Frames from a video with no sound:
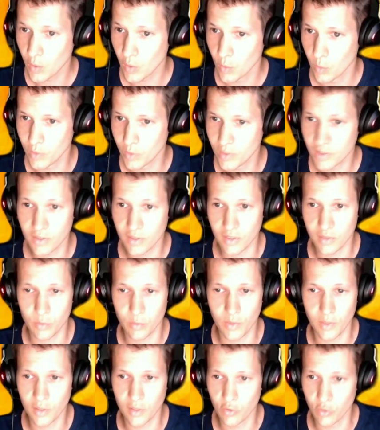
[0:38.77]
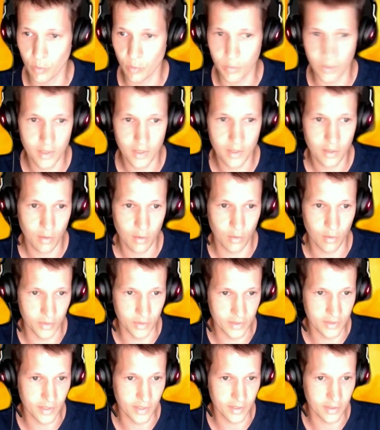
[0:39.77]
which is as well the topic of
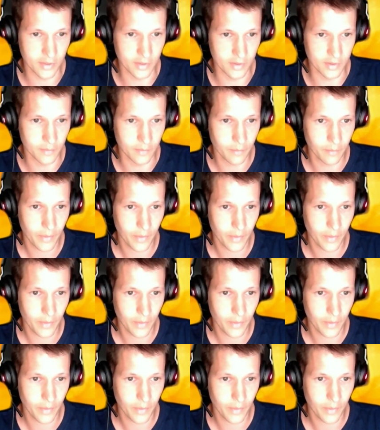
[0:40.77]
his session.